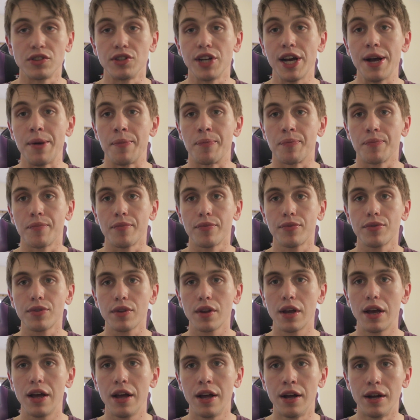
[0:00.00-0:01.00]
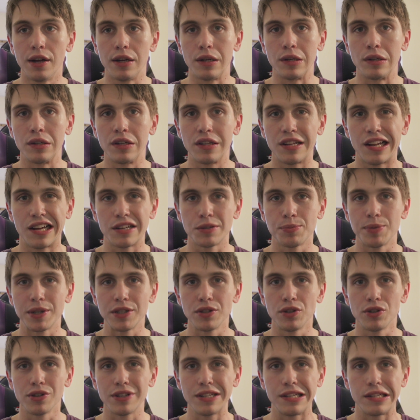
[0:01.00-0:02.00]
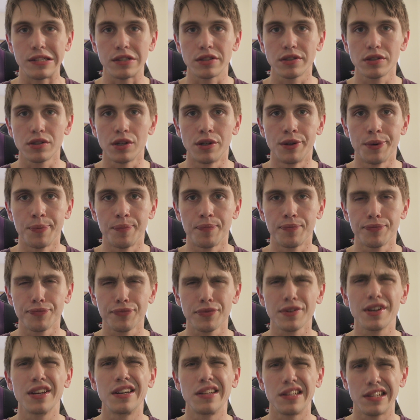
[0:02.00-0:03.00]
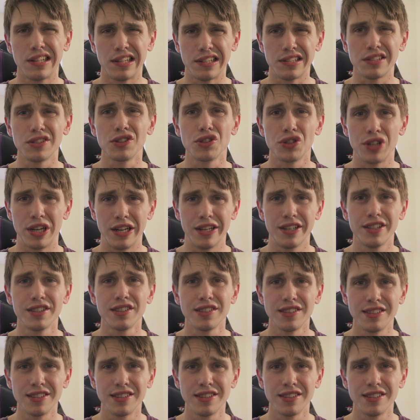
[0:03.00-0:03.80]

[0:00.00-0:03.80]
So yeah, last but not least, let's try the